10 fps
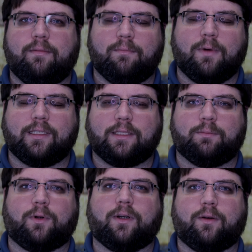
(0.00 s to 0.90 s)
much
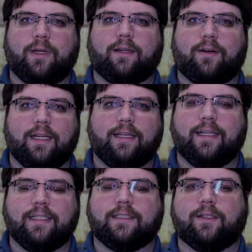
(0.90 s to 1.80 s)
more quicker and
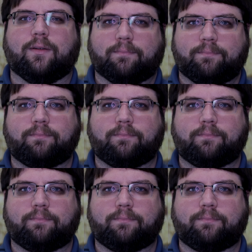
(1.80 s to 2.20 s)
easier.